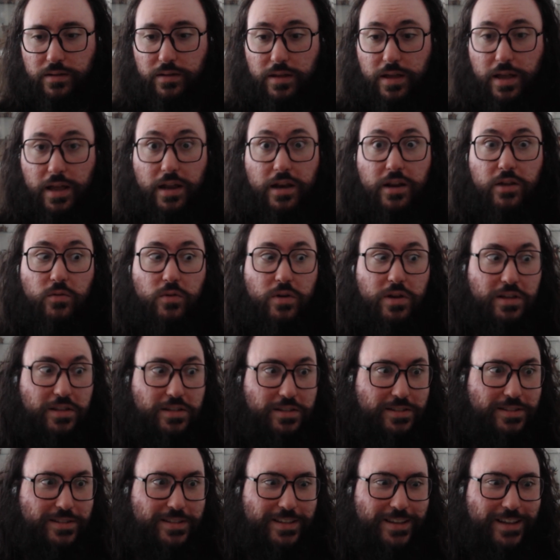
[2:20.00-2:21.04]

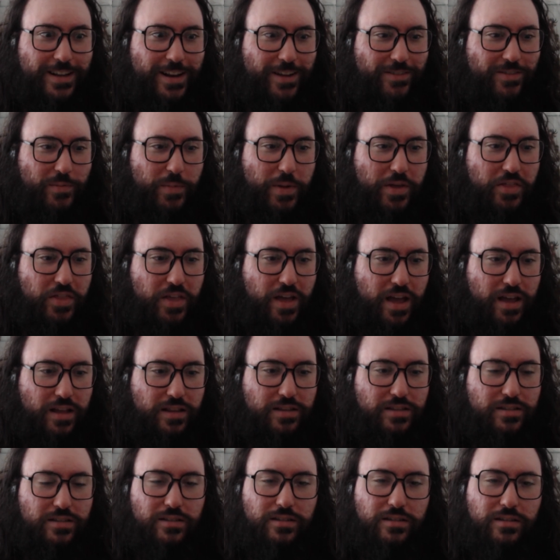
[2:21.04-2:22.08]
Anyways, enough about
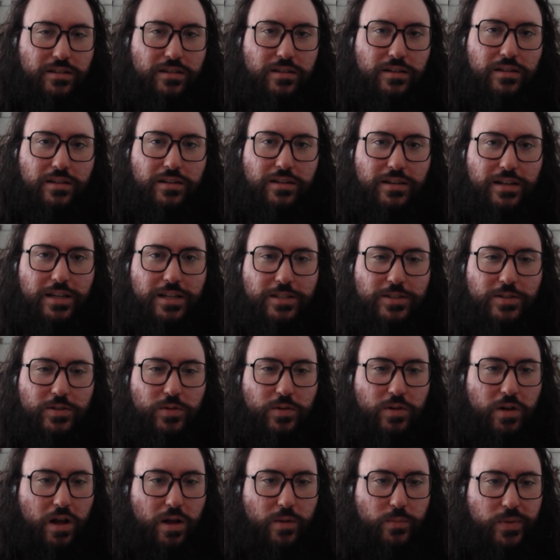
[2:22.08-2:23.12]
that. Let's do
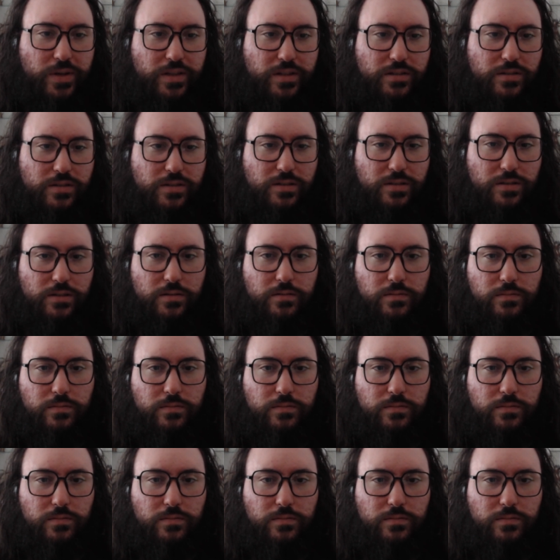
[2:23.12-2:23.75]
comments.